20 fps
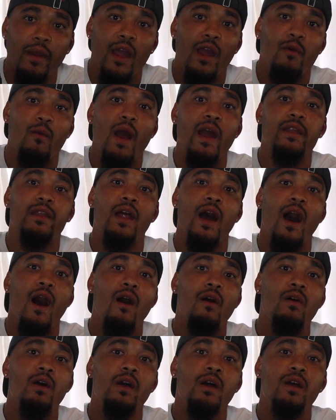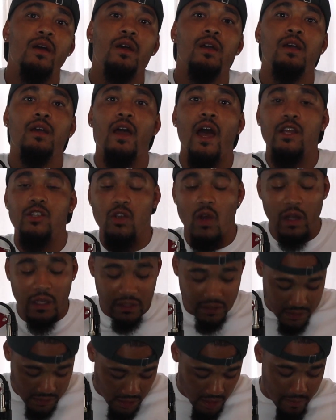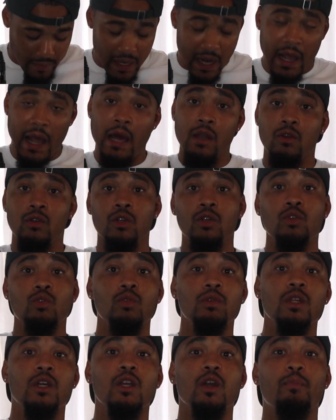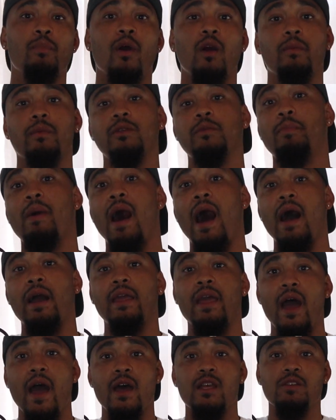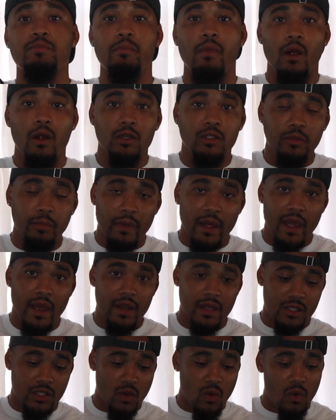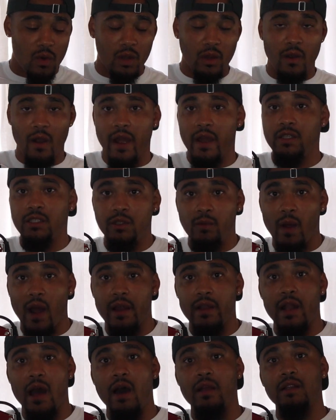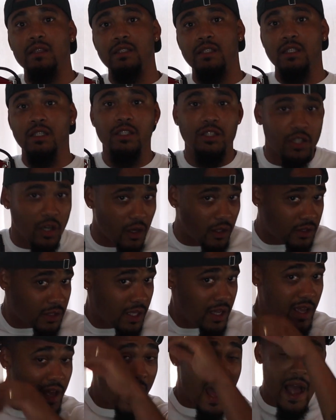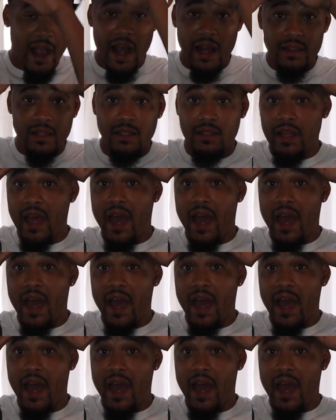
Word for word: man, right now, as y'all can see, man, I got on the new Live Your Purpose podcast merch, man. It's going crazy right now. The t-shirts, I got the